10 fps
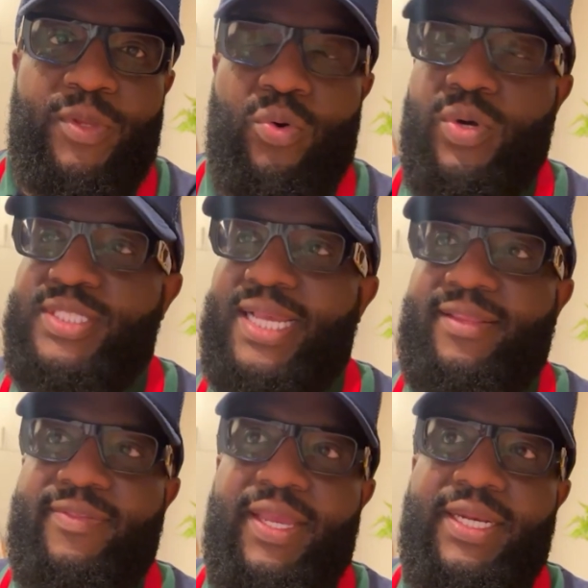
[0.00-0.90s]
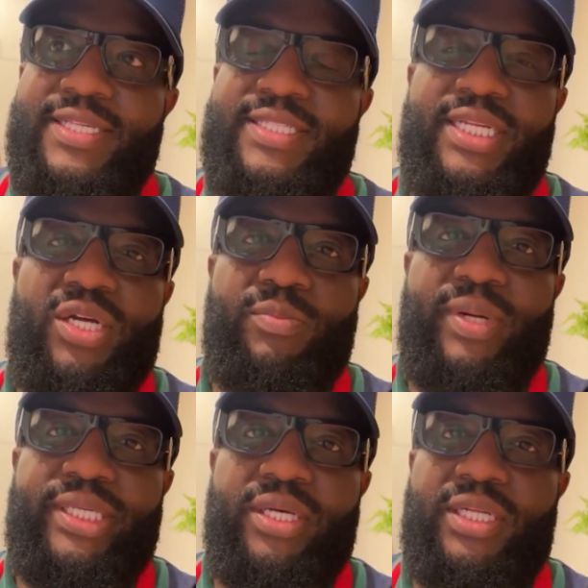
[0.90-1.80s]
Or is that the thing that's then going to
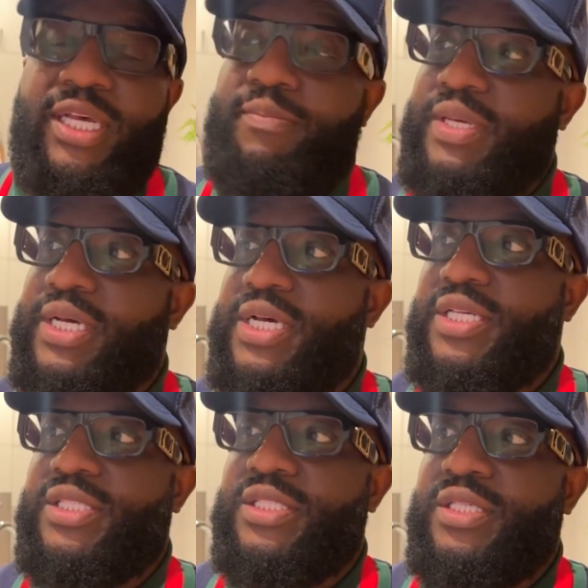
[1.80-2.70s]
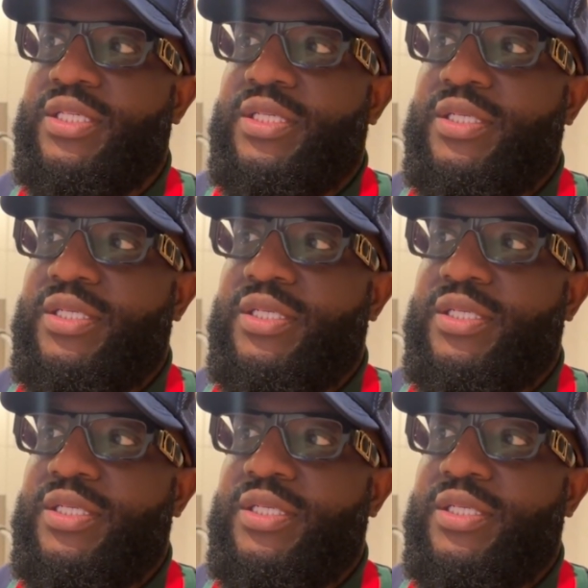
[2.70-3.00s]
break y'all up because